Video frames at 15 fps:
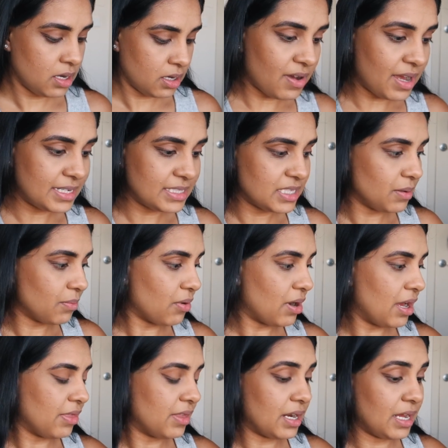finding a
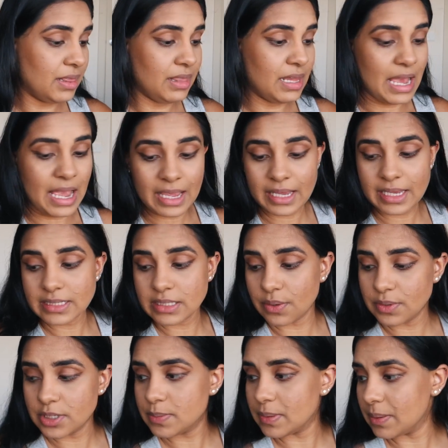brown that I like is
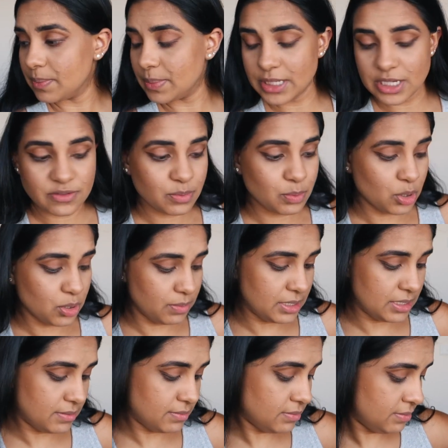going to be a bit of a
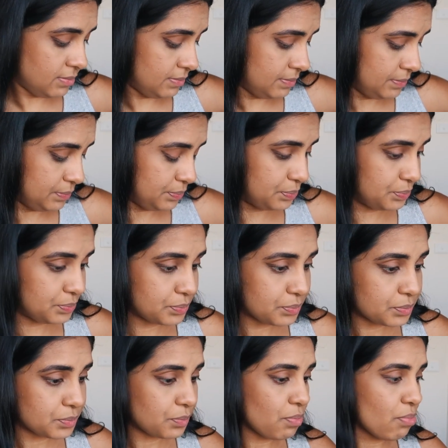problem
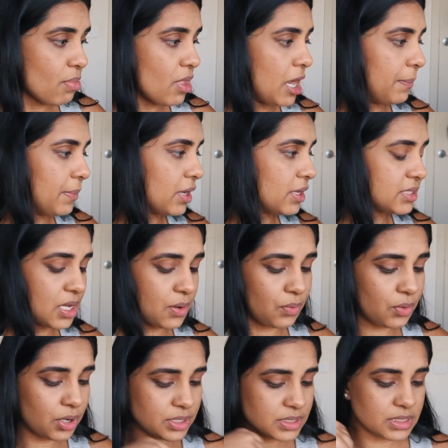because I
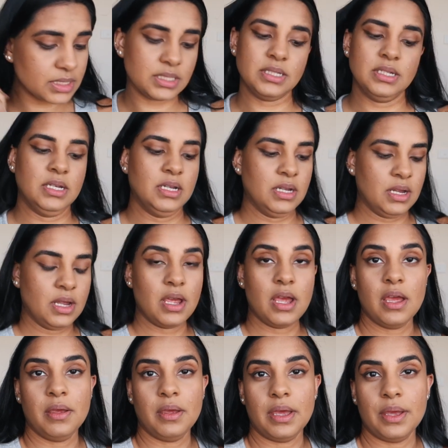want
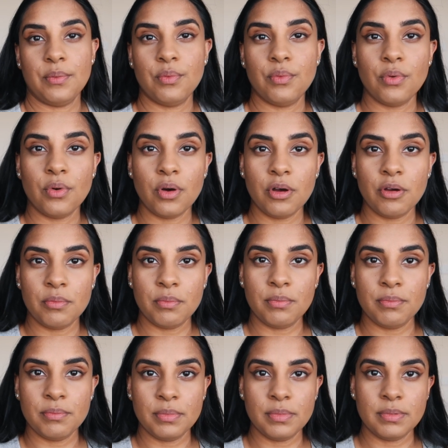a
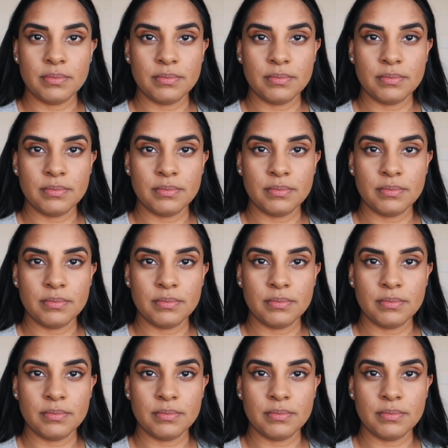warm